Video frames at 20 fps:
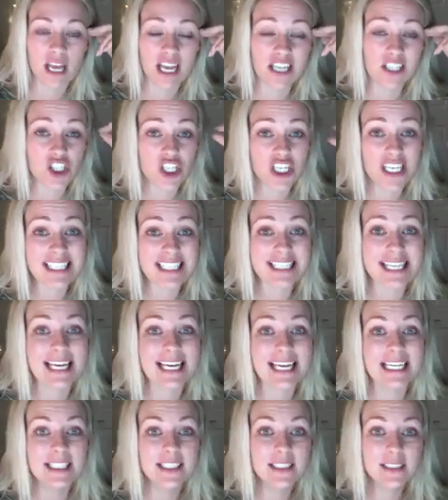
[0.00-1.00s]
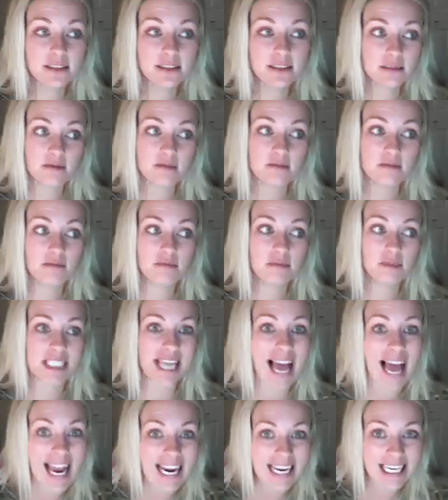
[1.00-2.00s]
And she is
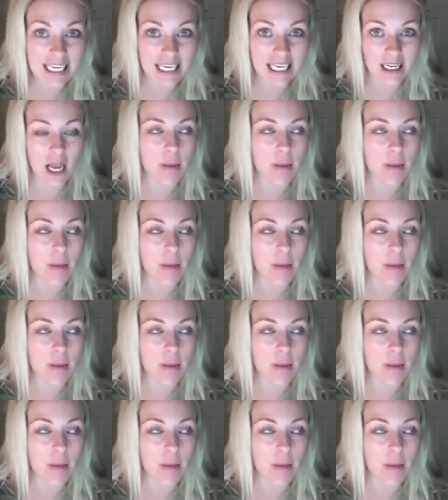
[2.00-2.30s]
tiny.